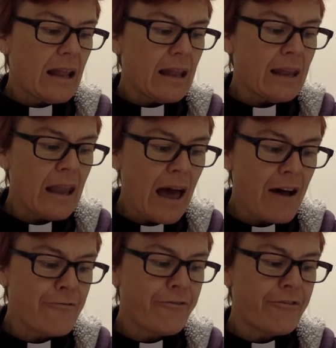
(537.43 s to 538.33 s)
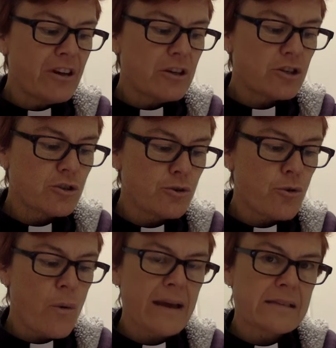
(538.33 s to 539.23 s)
love should
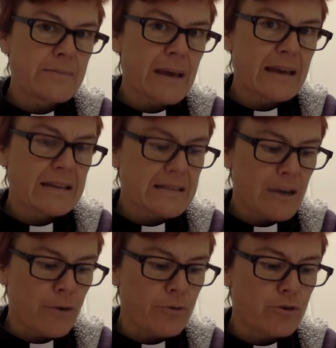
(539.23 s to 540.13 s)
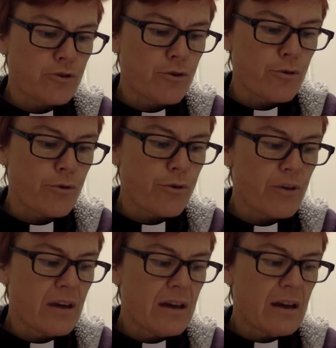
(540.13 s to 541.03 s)
always make us tell the truth.
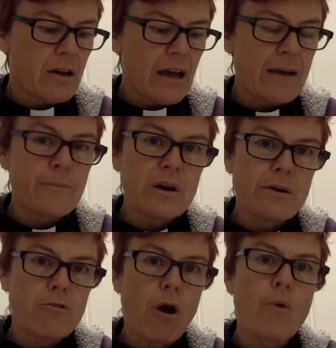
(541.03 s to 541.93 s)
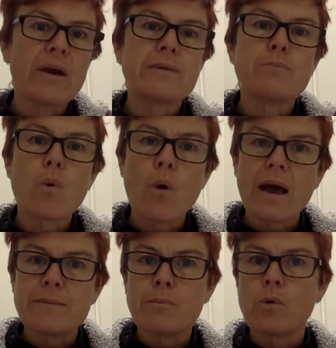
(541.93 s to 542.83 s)
And we're growing more
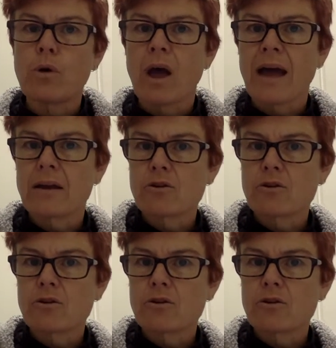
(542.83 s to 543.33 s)
and more like